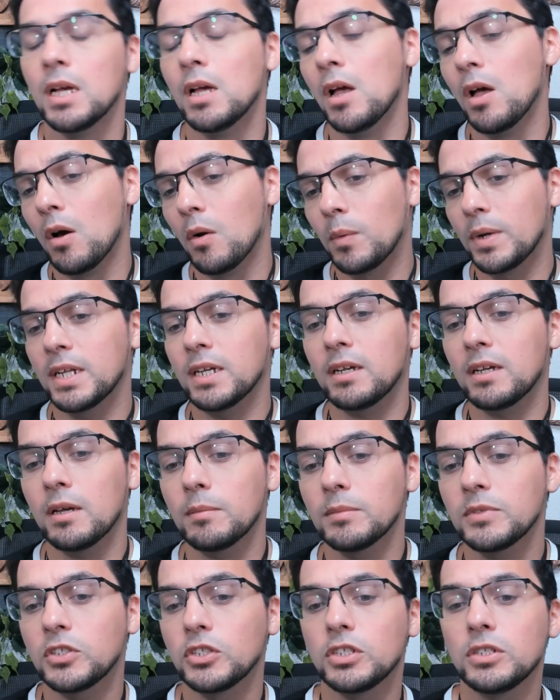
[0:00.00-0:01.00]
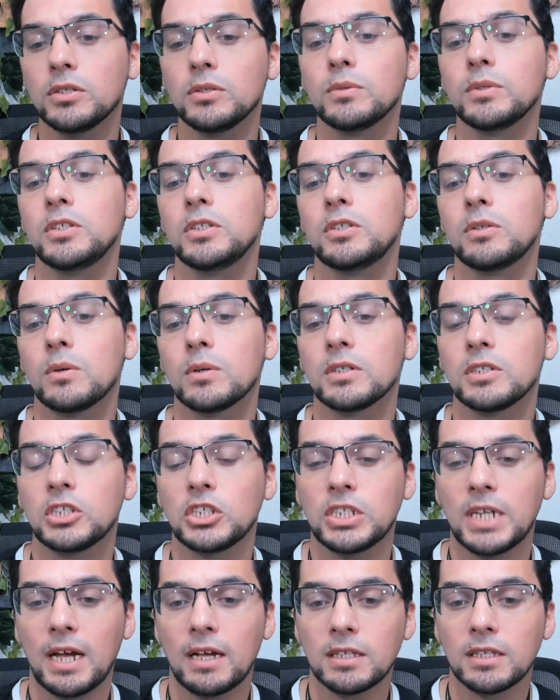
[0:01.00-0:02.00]
When it comes to your
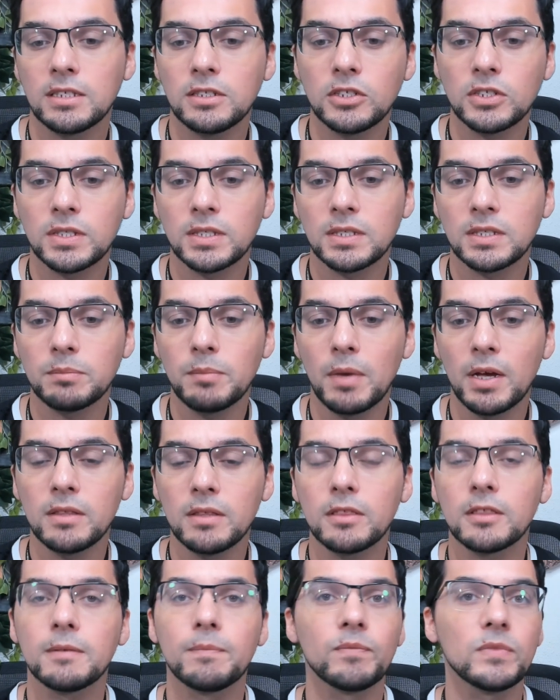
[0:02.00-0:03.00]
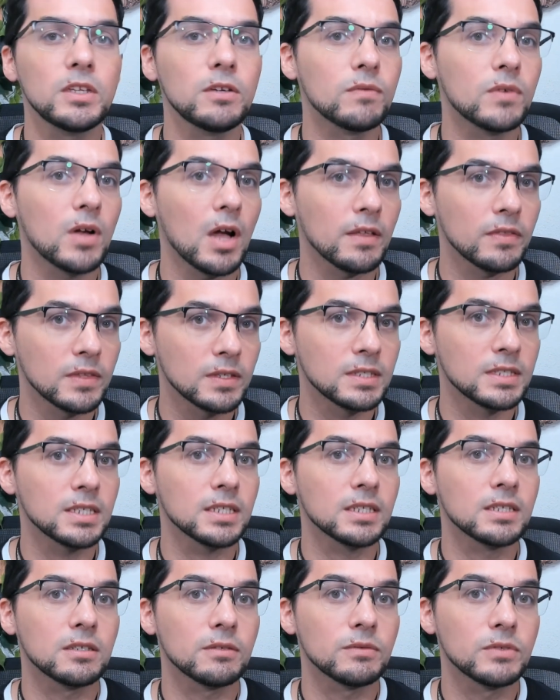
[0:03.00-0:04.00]
challenge this month, you've got the Six
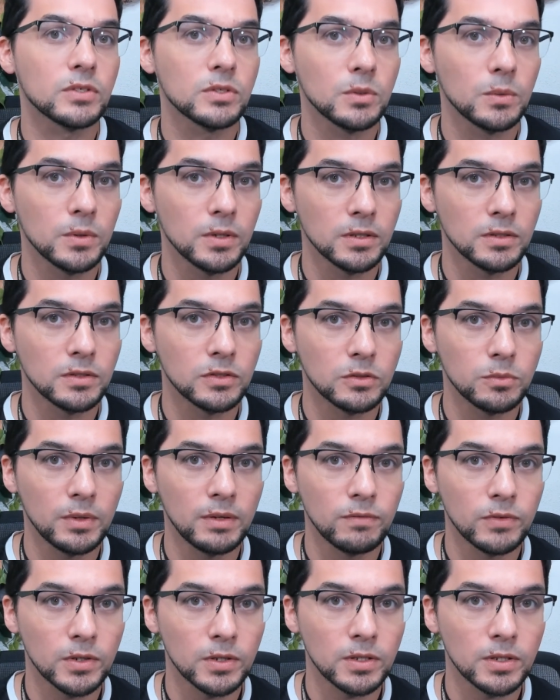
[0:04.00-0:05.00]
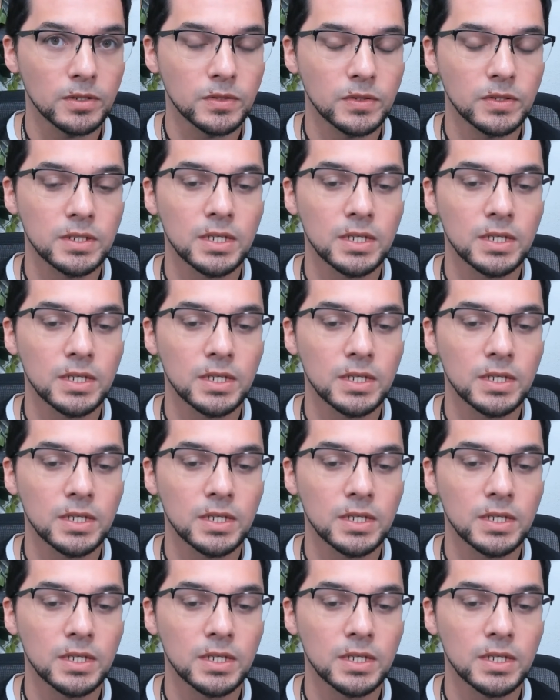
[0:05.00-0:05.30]
of Swords reversed.